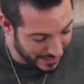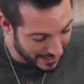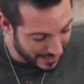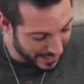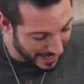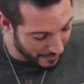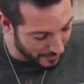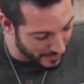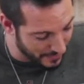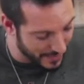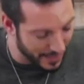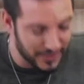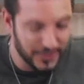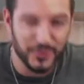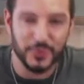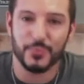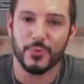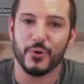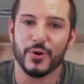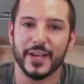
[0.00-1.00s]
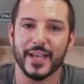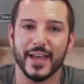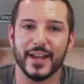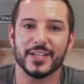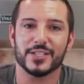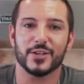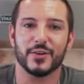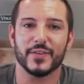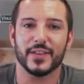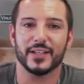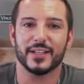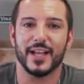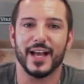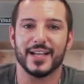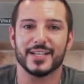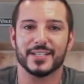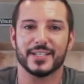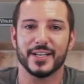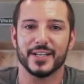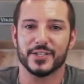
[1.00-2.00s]
And we've made two porchettas over the
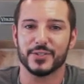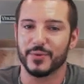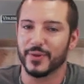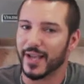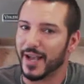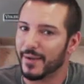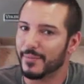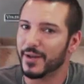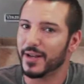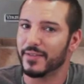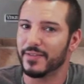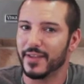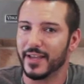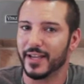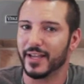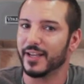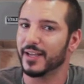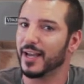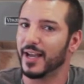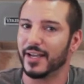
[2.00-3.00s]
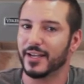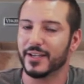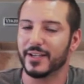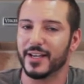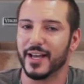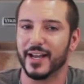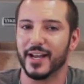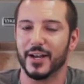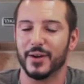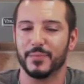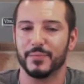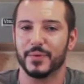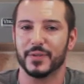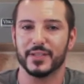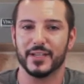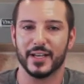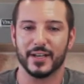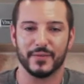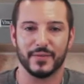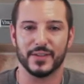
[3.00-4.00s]
last year, so it got me to thinking. I could not help but
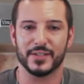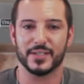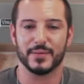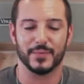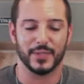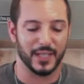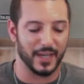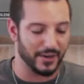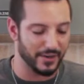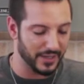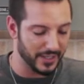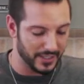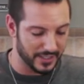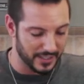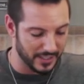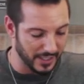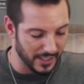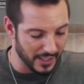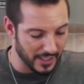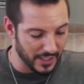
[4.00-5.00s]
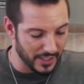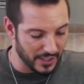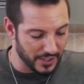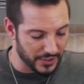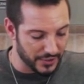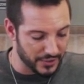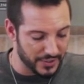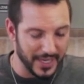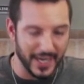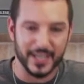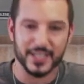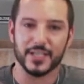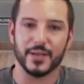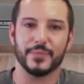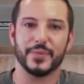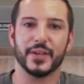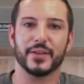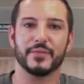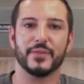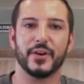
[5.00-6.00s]
think of the similarities. You take
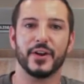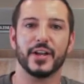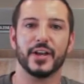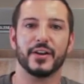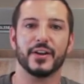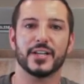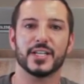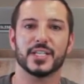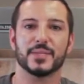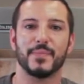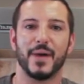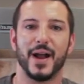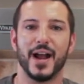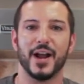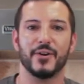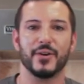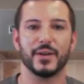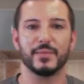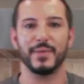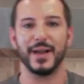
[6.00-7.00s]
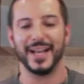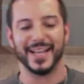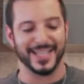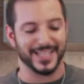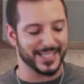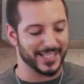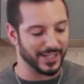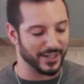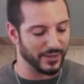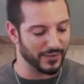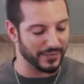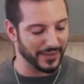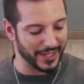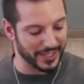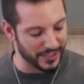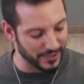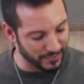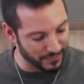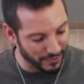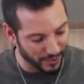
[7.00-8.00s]
something very uninspiring by itself, like
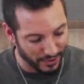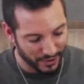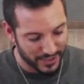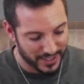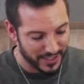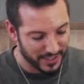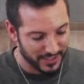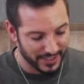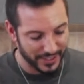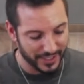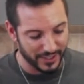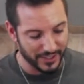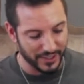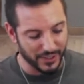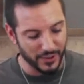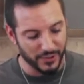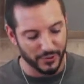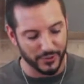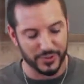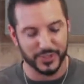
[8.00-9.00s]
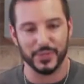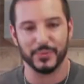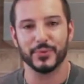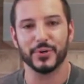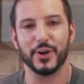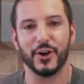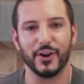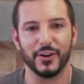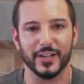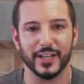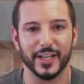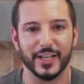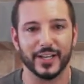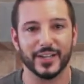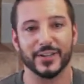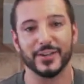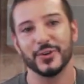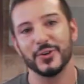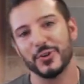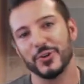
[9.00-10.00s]
some parsley or some garlic,
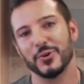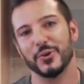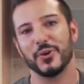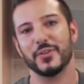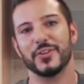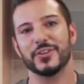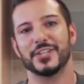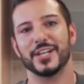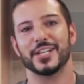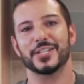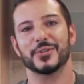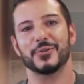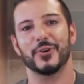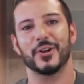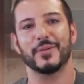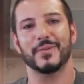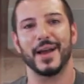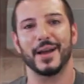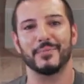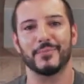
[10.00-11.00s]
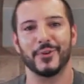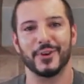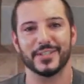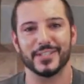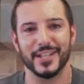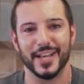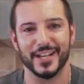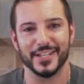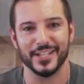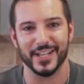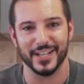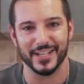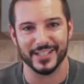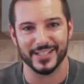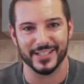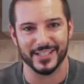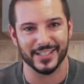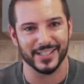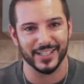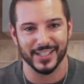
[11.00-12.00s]
or the Jets quarterback, Mark Sanchez.